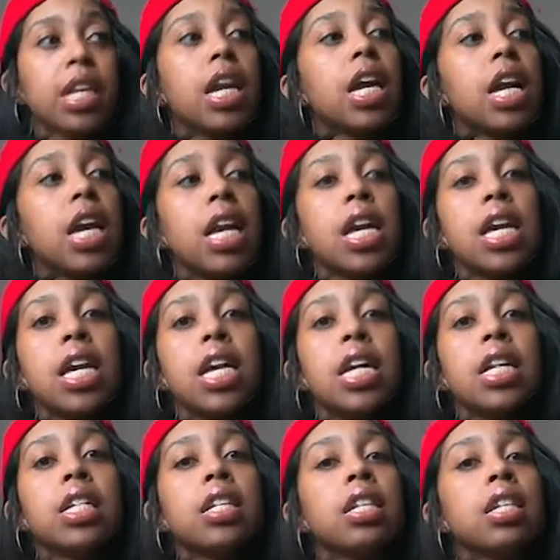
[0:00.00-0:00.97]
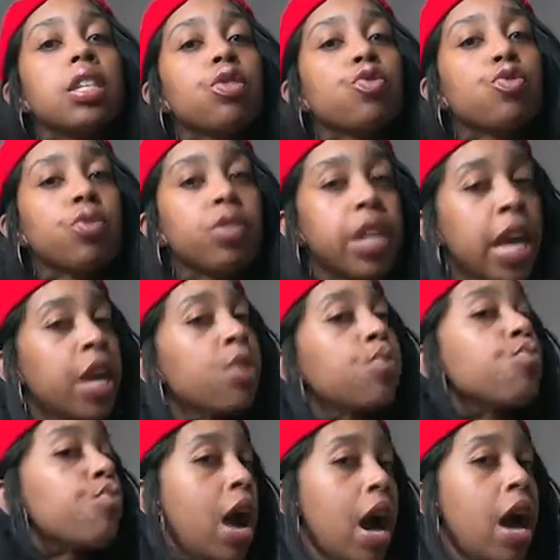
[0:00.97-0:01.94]
And they
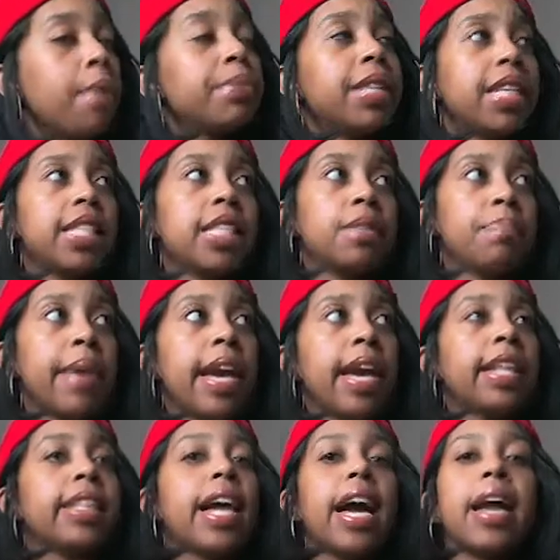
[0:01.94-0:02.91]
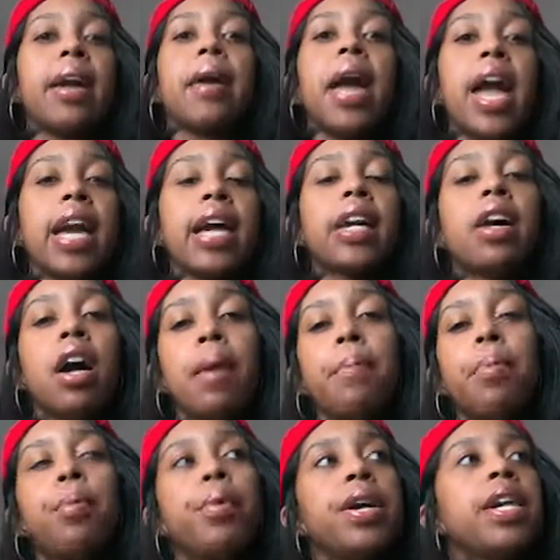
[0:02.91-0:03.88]
robbed this man, like, at
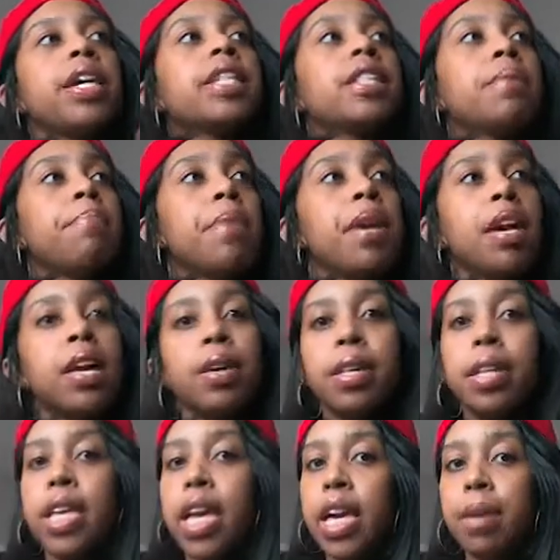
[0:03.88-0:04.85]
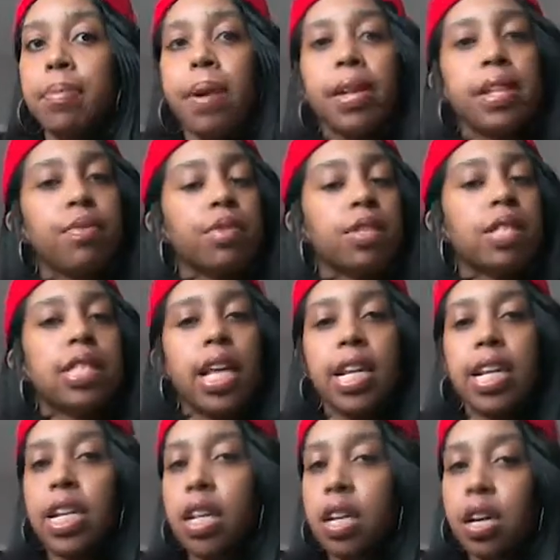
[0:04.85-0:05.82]
gunpoint. The man came out. They was
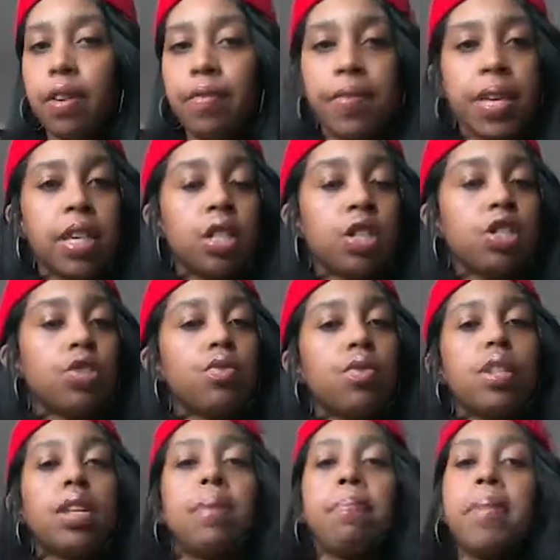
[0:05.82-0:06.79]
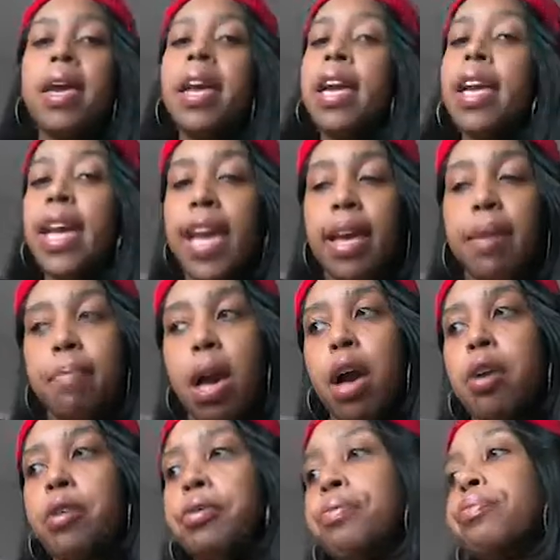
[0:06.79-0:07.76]
standing in a convenience store. The man came
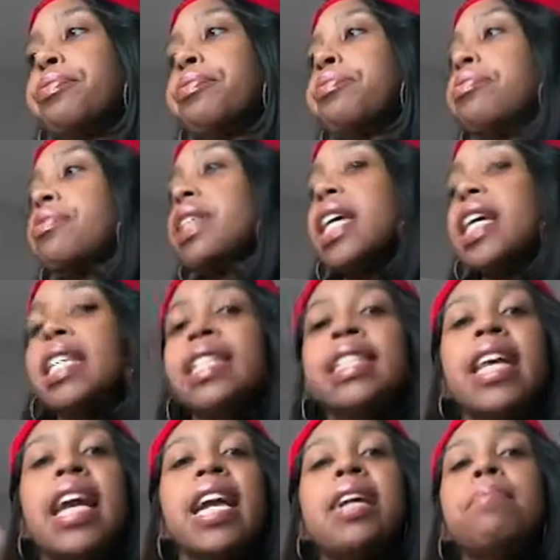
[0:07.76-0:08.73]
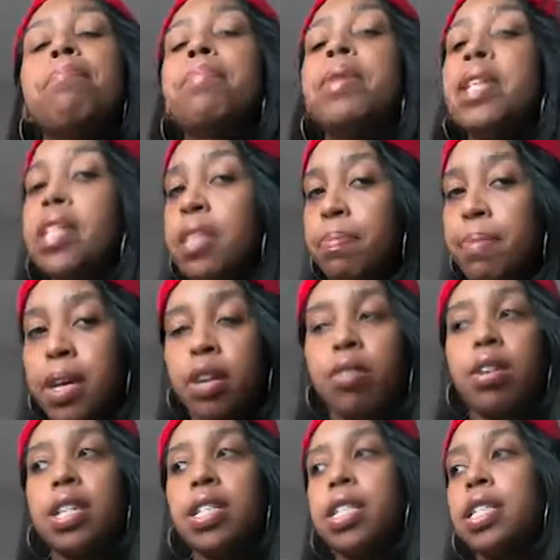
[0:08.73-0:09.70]
out. They beat the man
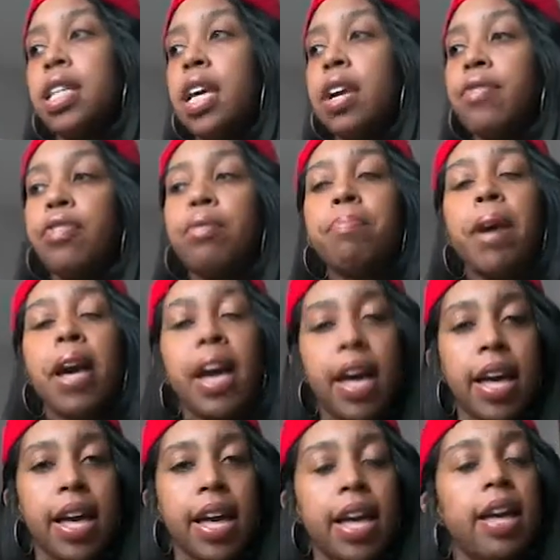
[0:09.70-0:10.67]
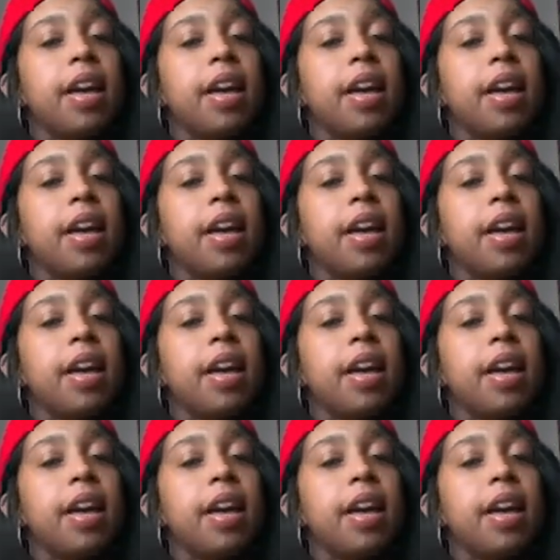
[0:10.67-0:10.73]
across his head from behind,